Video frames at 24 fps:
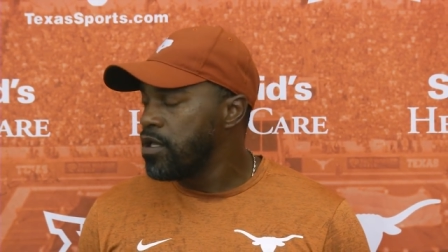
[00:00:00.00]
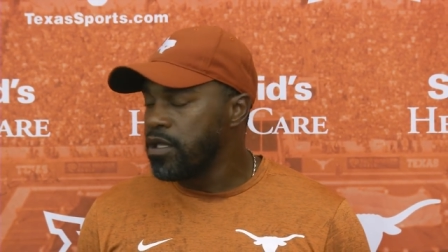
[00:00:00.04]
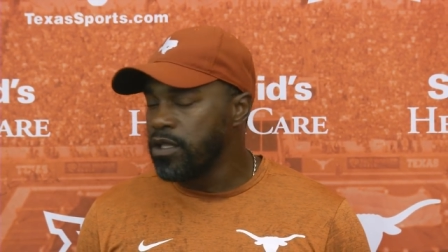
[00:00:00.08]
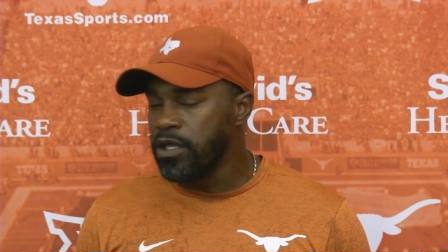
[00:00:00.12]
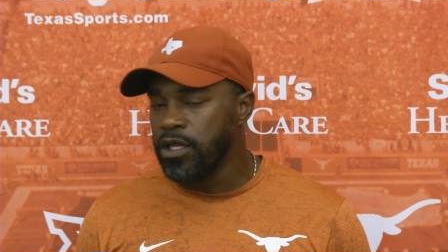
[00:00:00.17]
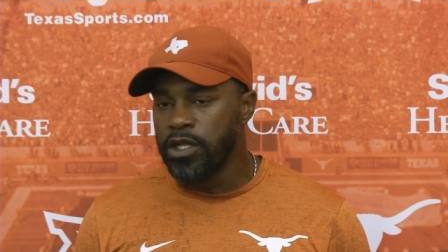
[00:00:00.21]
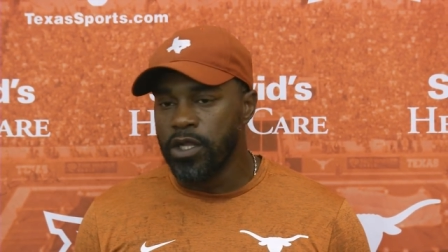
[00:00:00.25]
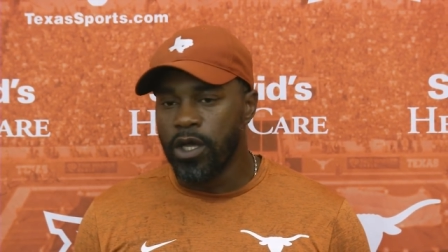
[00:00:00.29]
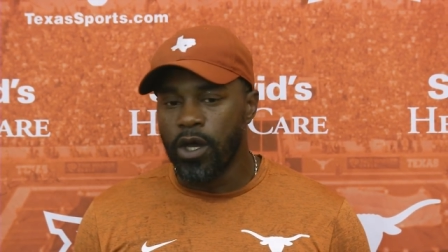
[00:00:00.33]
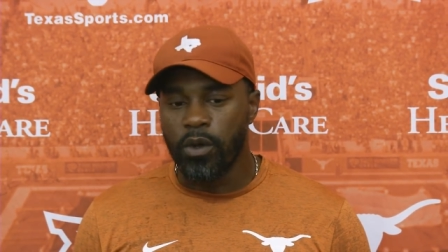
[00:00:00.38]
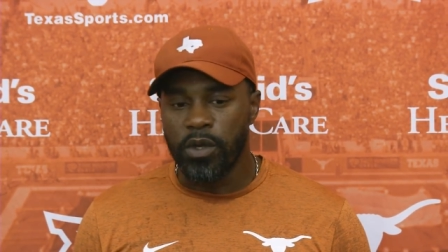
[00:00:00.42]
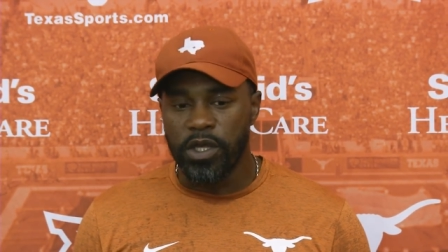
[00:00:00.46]

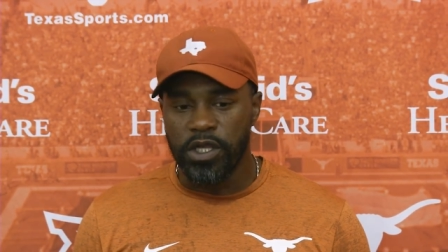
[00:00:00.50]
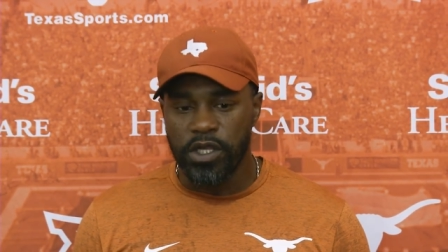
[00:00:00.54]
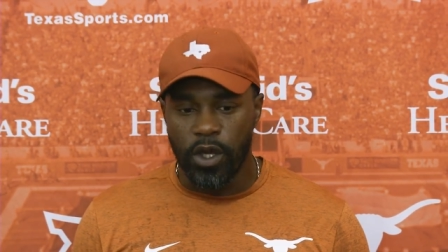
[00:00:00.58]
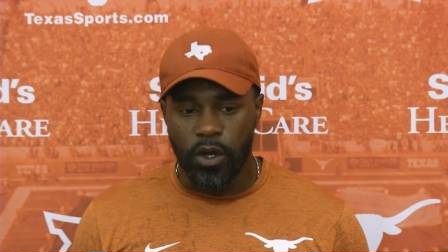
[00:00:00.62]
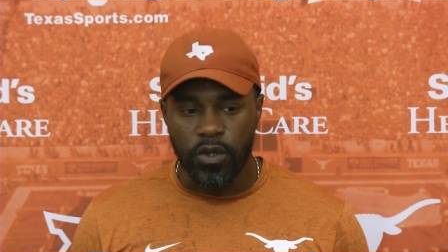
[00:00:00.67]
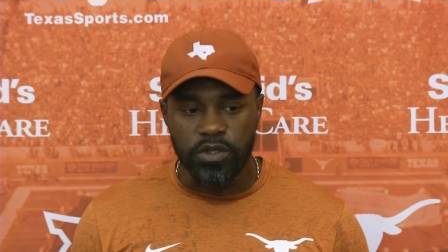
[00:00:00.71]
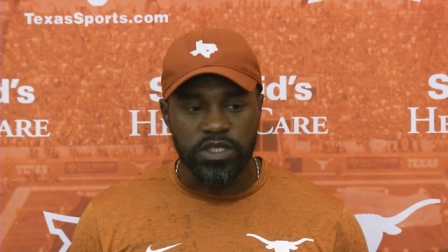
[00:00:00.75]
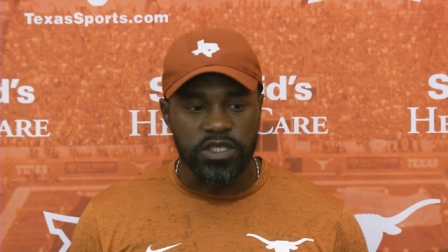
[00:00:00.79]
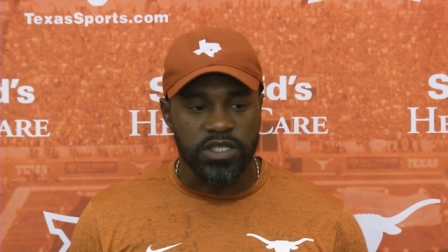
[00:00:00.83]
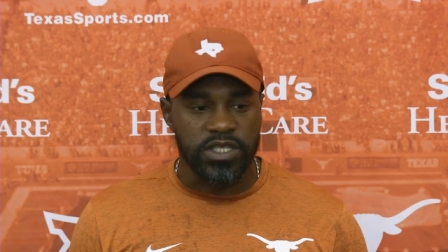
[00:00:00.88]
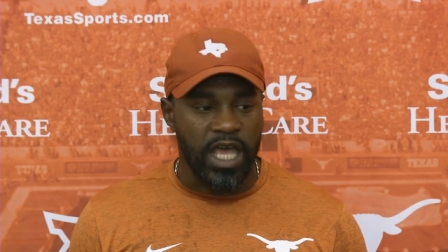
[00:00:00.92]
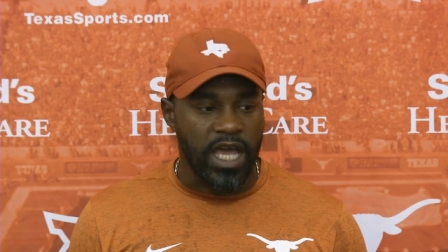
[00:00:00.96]
You know, he
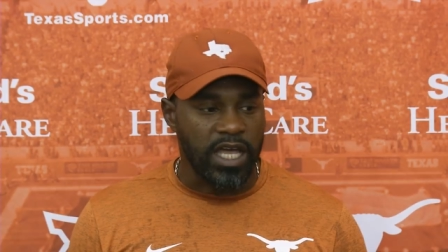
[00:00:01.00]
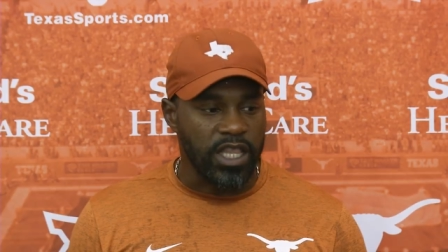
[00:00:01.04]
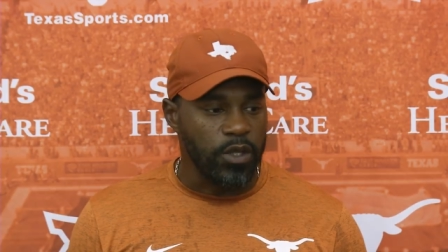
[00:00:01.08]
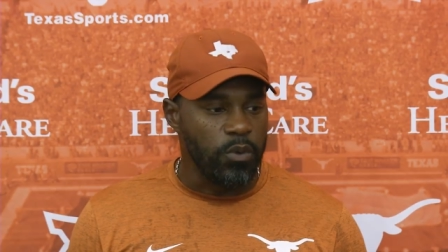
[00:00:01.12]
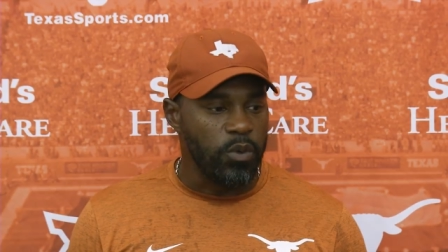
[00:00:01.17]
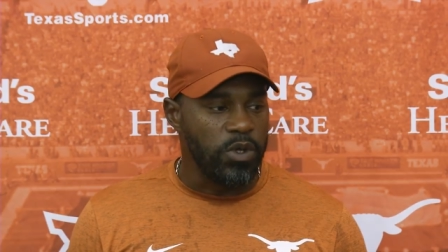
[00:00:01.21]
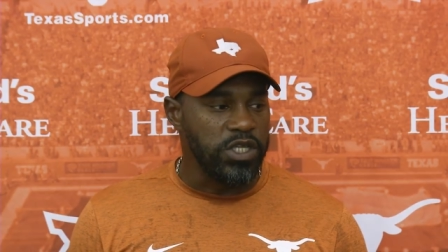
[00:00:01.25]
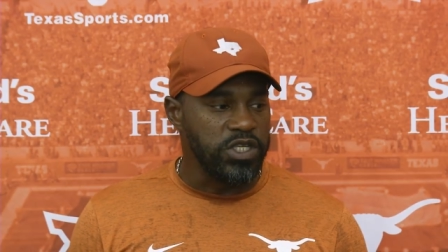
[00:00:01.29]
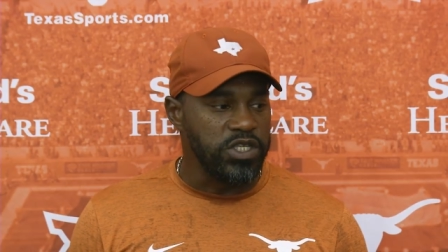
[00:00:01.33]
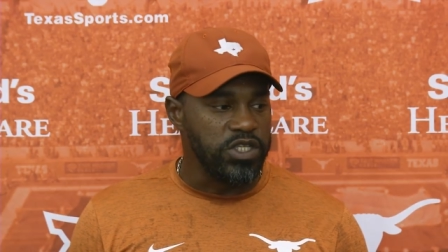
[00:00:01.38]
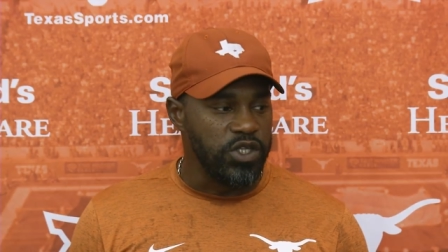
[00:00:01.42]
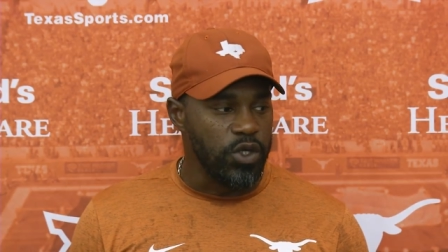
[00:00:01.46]
knows exactly
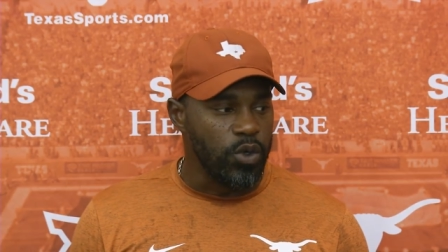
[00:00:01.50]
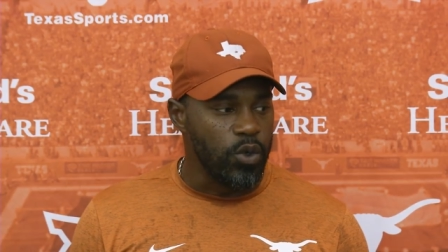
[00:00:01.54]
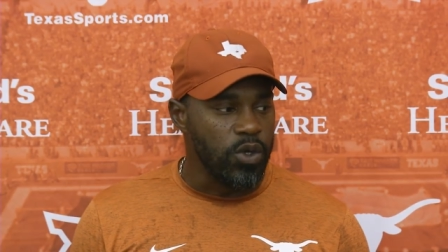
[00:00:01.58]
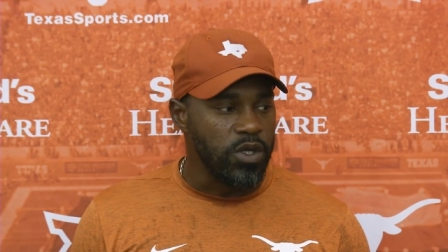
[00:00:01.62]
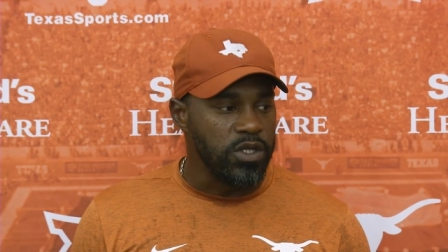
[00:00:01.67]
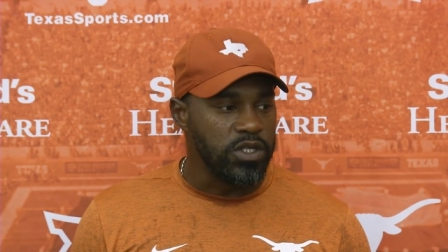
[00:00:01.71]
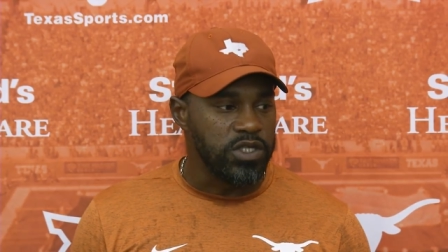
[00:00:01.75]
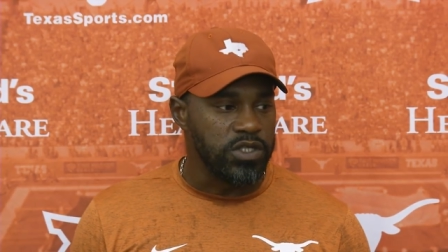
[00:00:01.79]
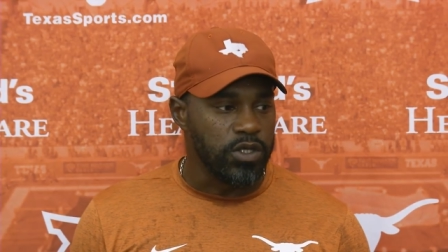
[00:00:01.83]
what he's doing.